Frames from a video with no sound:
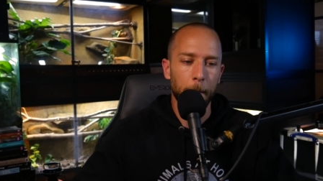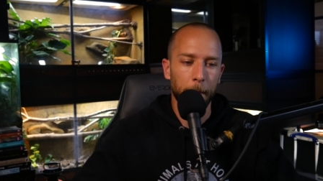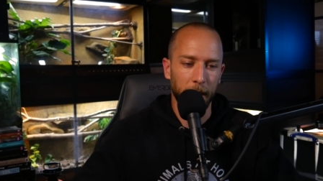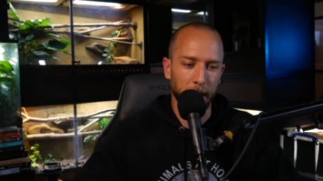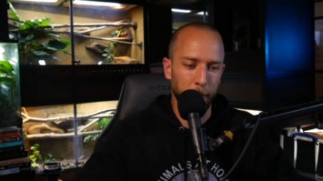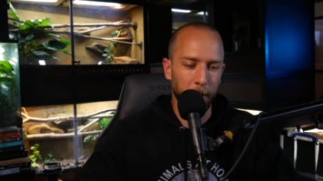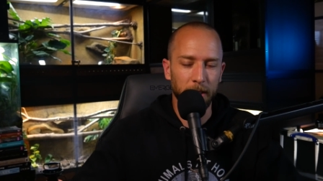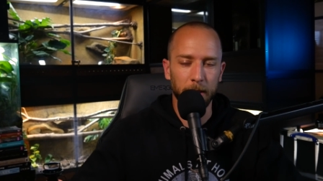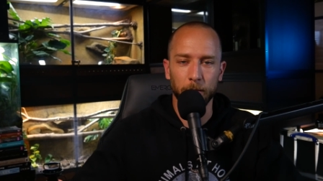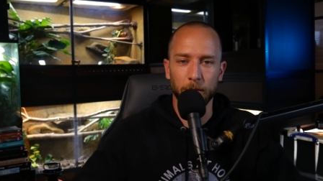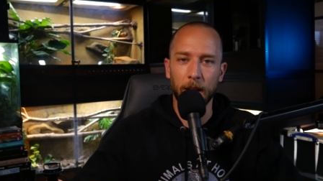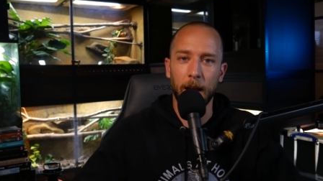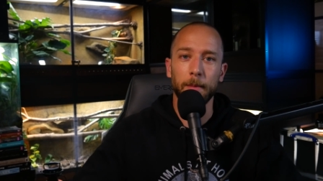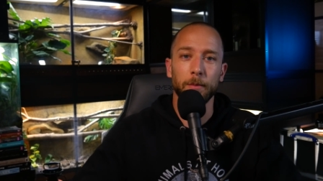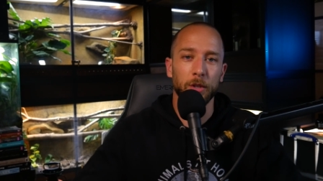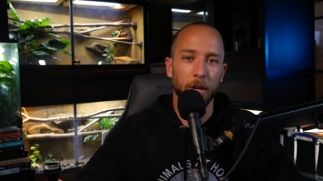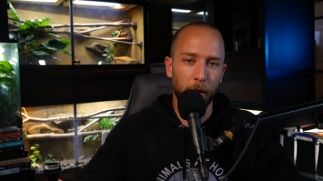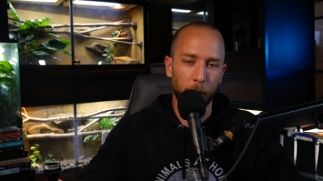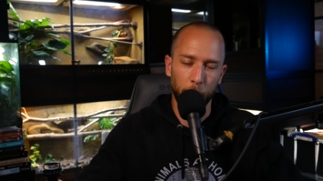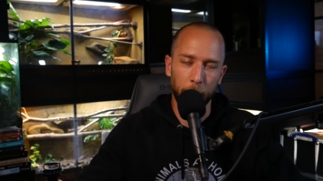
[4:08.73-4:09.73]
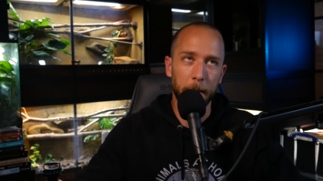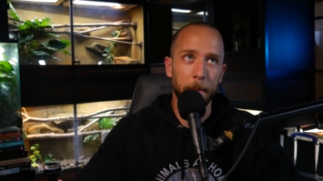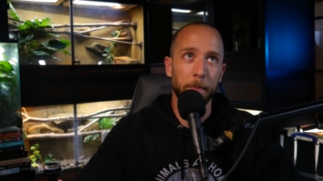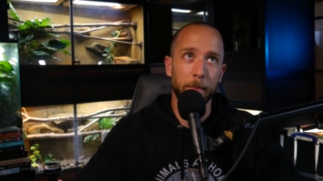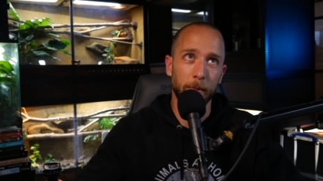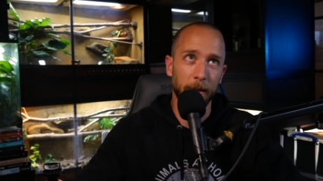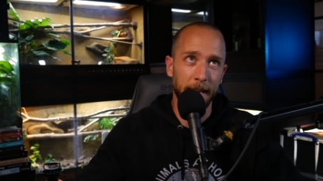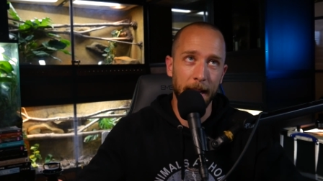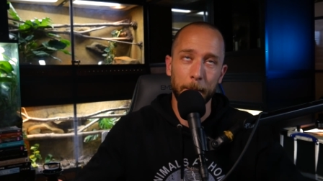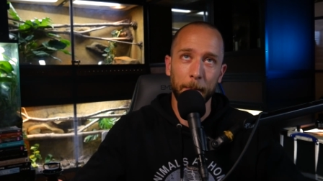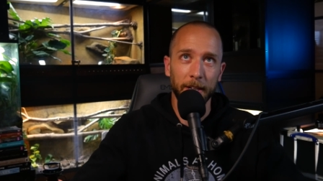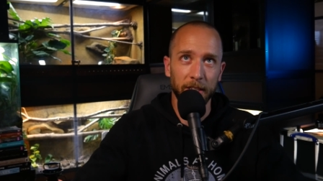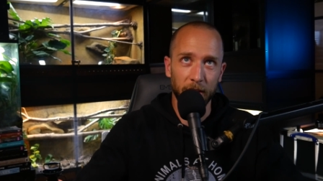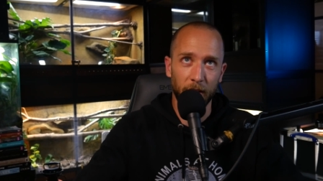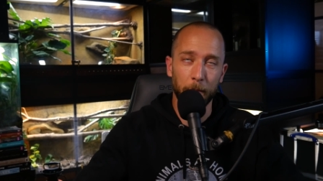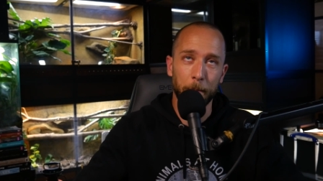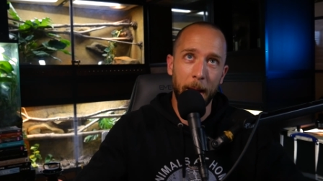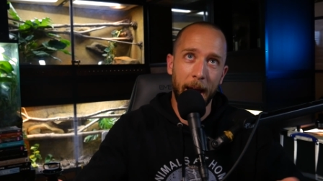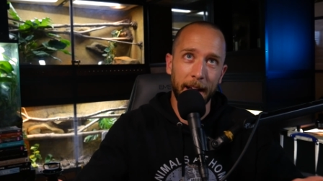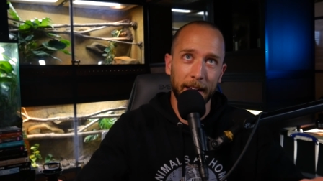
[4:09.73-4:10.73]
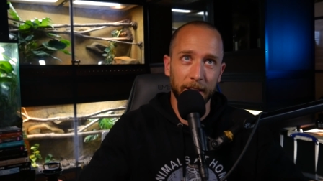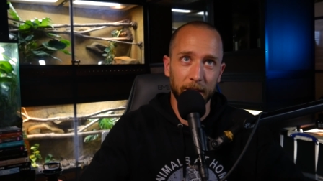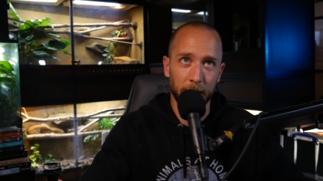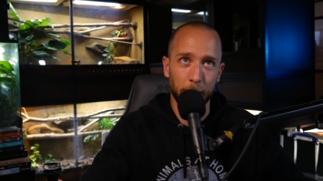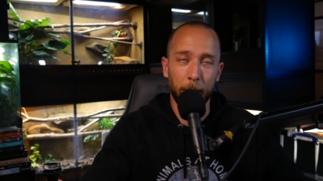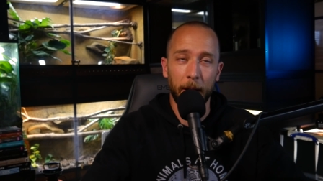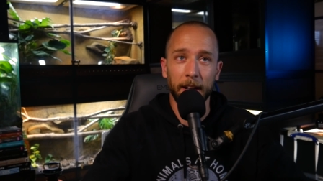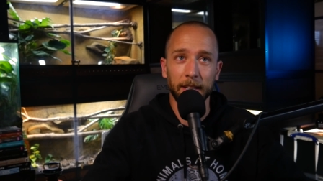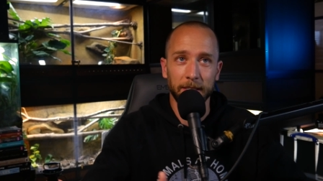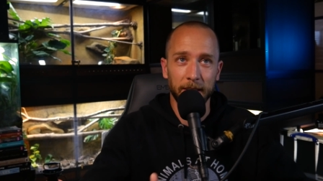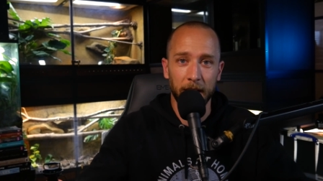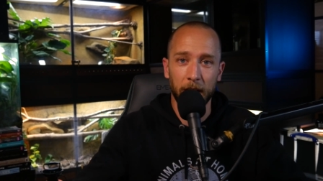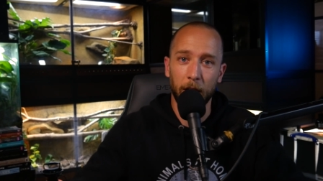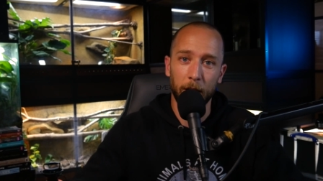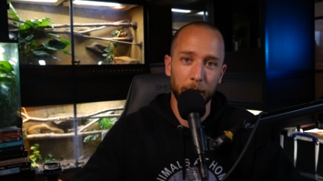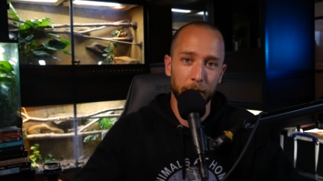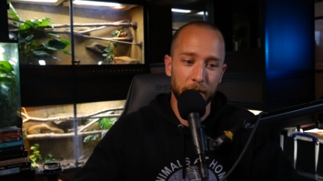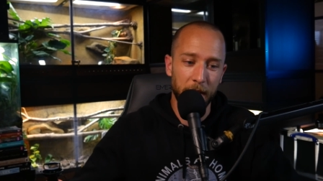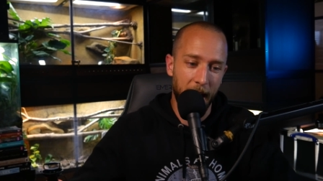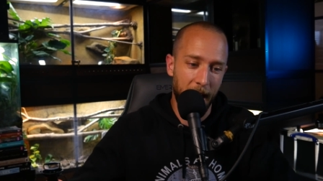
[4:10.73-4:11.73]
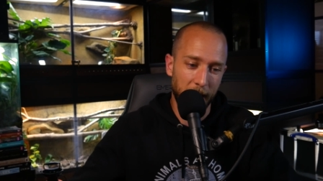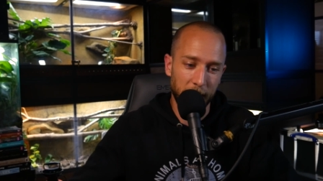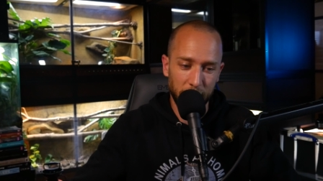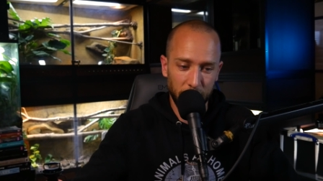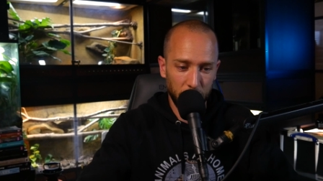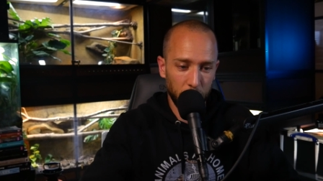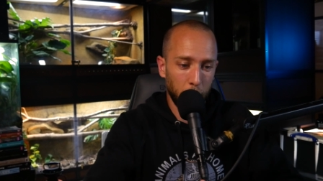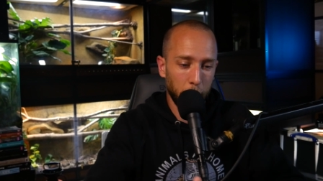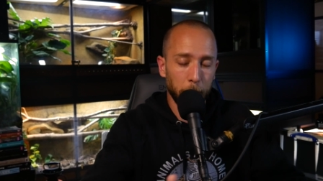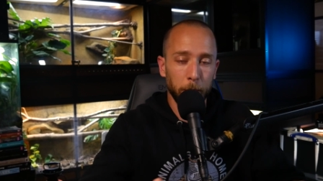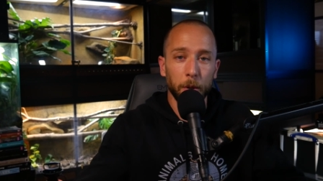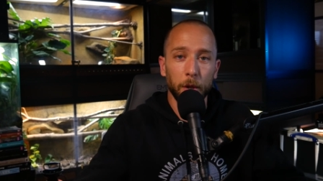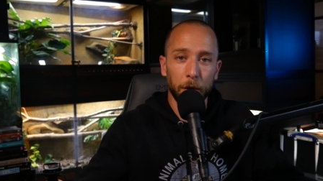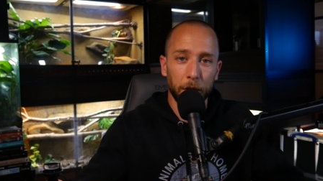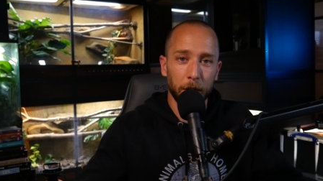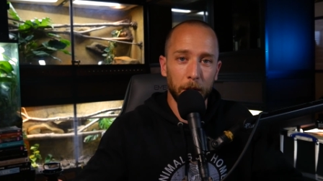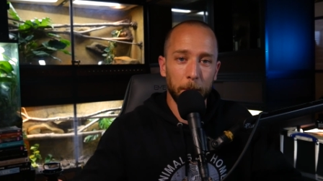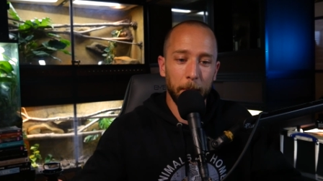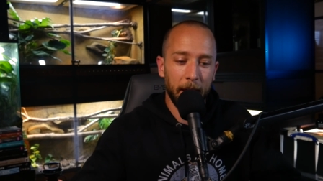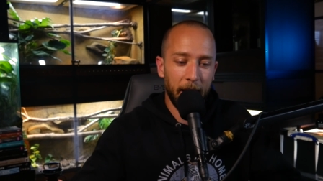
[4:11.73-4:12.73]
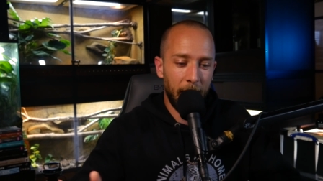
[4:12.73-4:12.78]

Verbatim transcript: But I spent some time trying to re get myself back into the mindset of that, you know, blurb.